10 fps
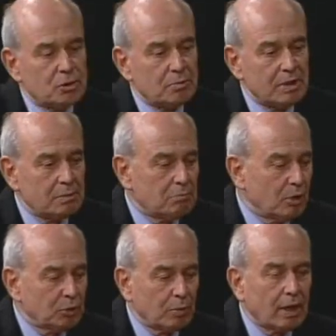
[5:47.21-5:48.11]
you submitted
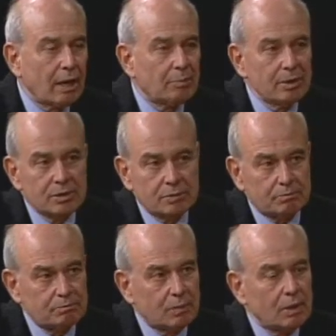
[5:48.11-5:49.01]
multiple copies
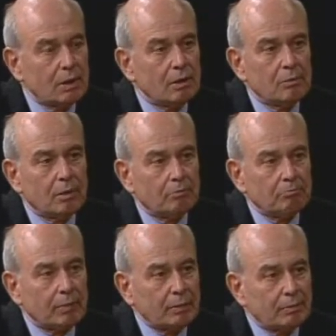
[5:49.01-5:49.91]
and
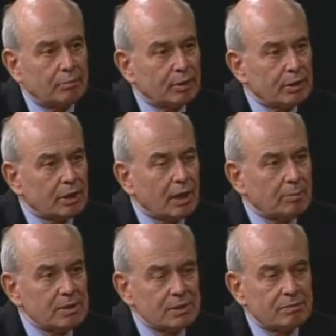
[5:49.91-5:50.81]
uh, printed
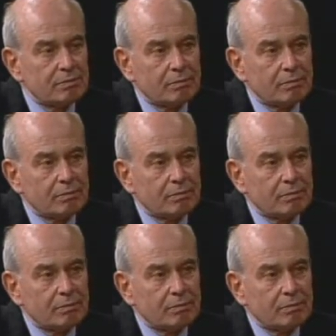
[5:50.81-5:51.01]
copies?